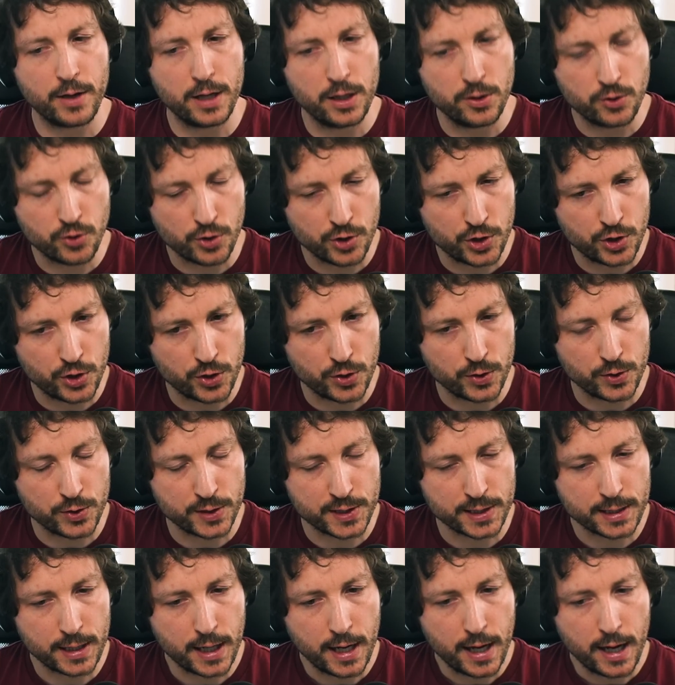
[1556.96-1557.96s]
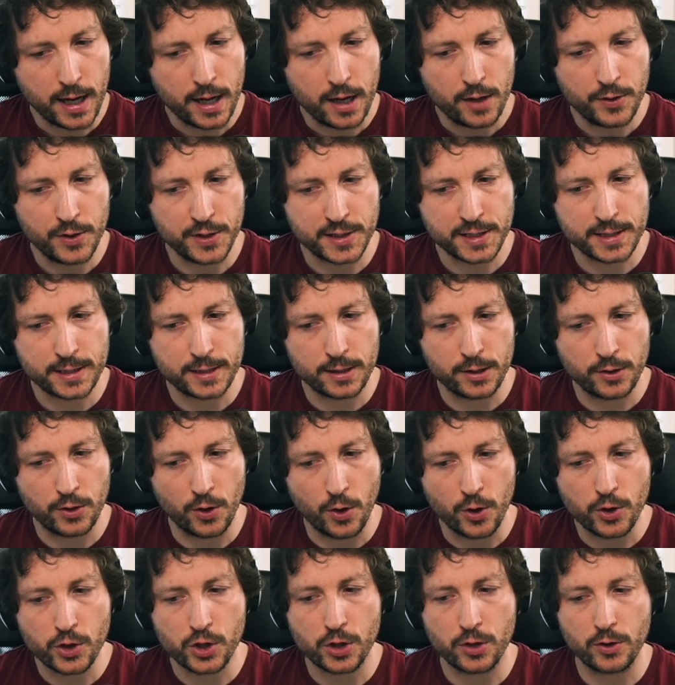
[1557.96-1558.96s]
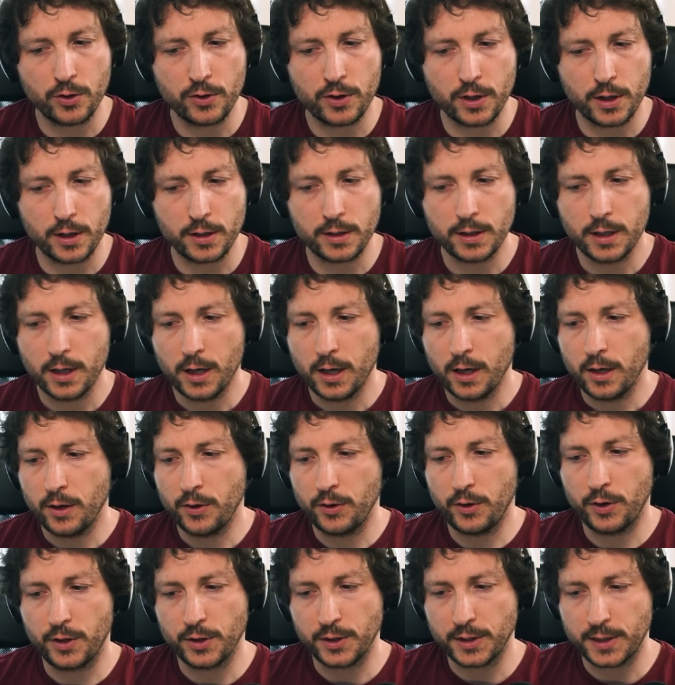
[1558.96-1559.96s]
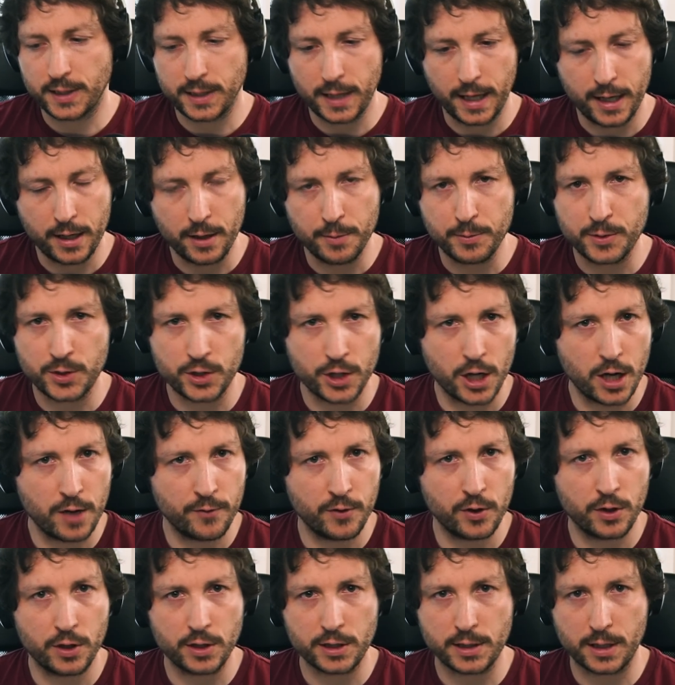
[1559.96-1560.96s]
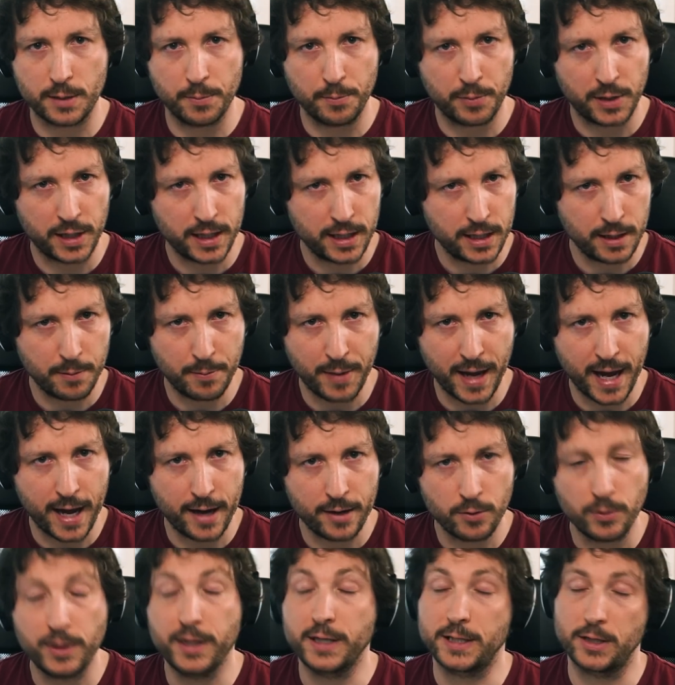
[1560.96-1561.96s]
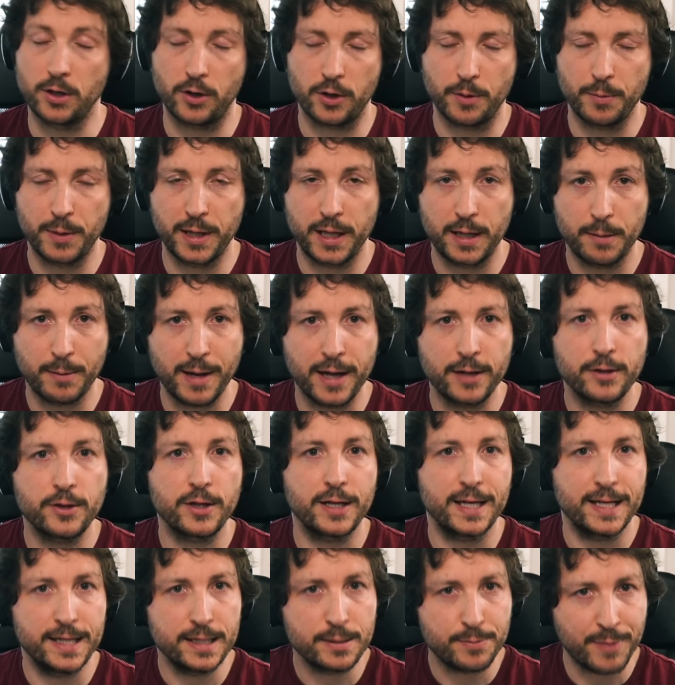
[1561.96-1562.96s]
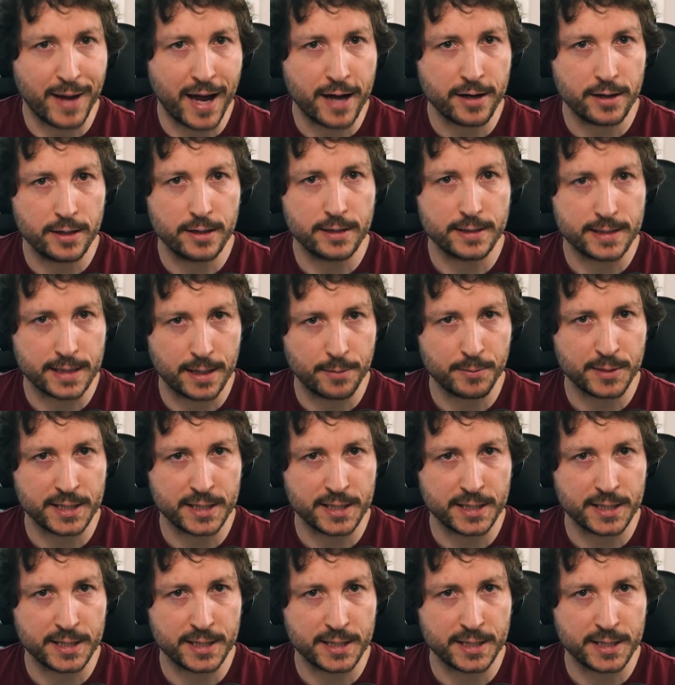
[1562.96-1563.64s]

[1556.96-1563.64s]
introduce this notion that there's an observer that's completely bound, that's not completely bounded, that is bounded in some